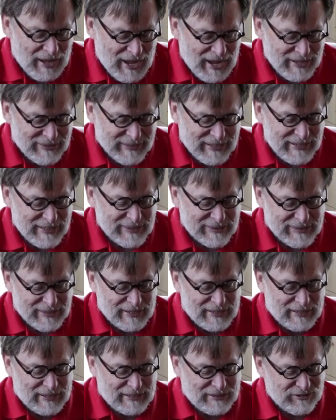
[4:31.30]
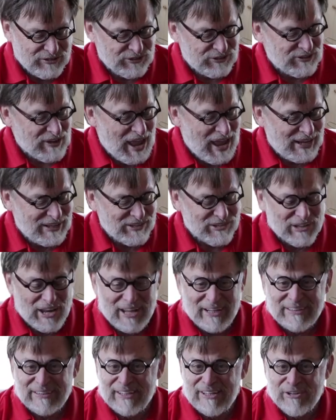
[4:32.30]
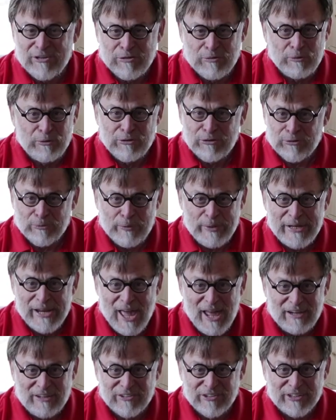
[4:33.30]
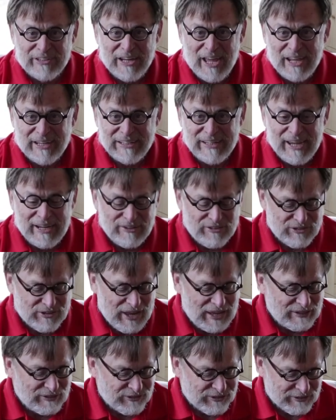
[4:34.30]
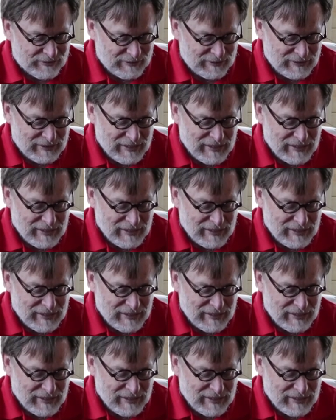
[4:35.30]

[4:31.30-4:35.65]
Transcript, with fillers: I think the size like this was $3.98.